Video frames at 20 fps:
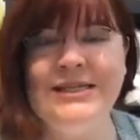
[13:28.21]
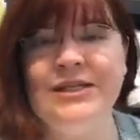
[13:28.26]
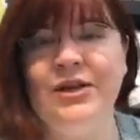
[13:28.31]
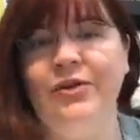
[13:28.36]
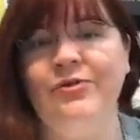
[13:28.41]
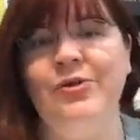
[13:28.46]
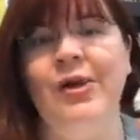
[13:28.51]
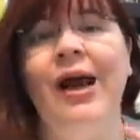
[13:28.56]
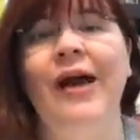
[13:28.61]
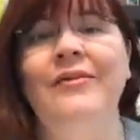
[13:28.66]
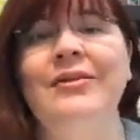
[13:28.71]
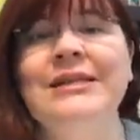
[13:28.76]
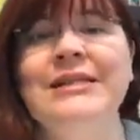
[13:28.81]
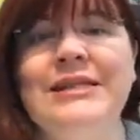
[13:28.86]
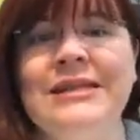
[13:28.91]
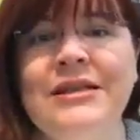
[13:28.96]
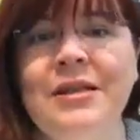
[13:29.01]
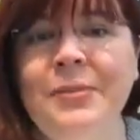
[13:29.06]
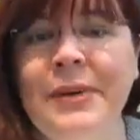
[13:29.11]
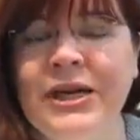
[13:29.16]
So if you haven't
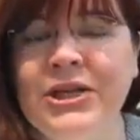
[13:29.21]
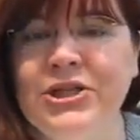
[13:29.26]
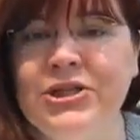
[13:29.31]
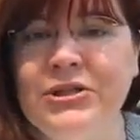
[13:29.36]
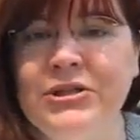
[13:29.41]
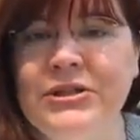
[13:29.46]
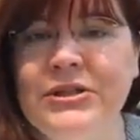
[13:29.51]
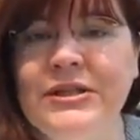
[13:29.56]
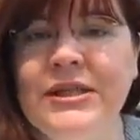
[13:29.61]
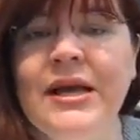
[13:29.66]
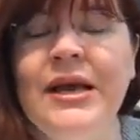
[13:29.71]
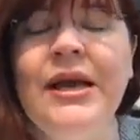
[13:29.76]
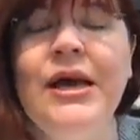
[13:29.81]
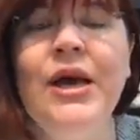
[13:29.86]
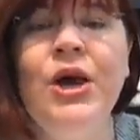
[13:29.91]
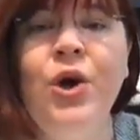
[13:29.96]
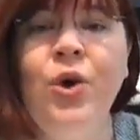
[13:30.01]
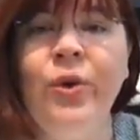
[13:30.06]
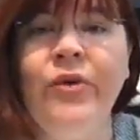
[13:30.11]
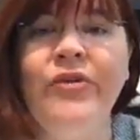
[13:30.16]
seen the pictures,
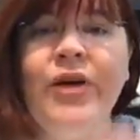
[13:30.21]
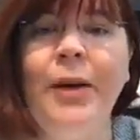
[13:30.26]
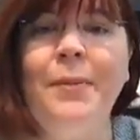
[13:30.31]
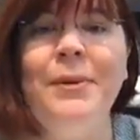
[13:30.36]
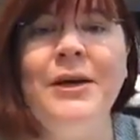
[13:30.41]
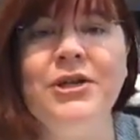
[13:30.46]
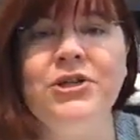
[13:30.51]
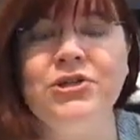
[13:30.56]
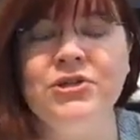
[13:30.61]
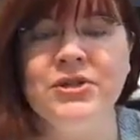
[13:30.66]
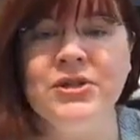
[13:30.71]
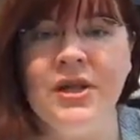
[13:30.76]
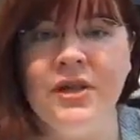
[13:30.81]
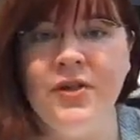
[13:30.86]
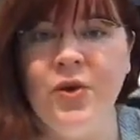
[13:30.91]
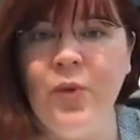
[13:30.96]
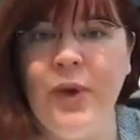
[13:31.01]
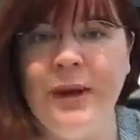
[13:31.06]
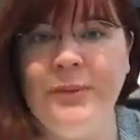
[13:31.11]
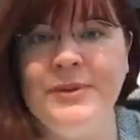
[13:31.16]
we've got pictures on
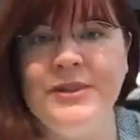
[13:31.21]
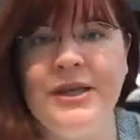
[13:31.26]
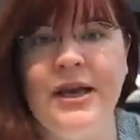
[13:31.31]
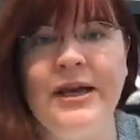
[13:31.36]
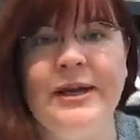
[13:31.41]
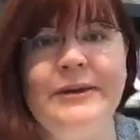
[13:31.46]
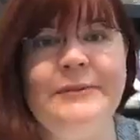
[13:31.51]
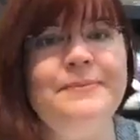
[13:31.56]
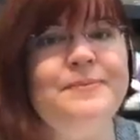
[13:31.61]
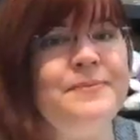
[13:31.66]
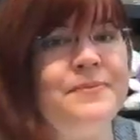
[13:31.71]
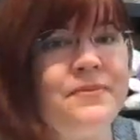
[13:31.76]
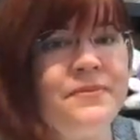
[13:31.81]
the website.